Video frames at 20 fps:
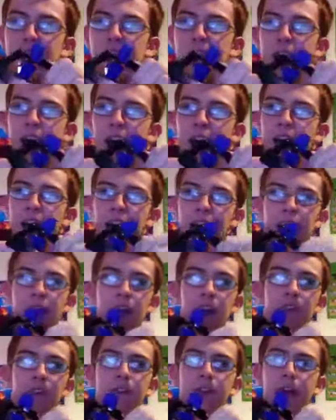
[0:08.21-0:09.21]
uh,
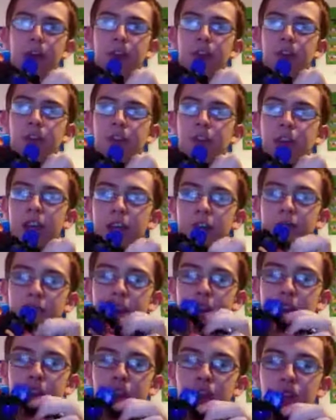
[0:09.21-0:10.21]
5 intriguing
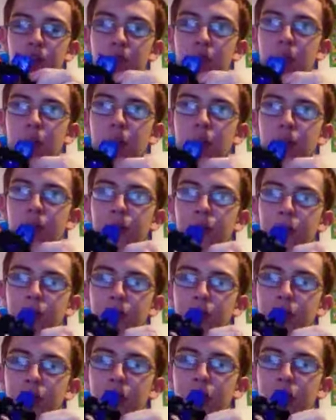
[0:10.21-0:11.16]
villains who will work for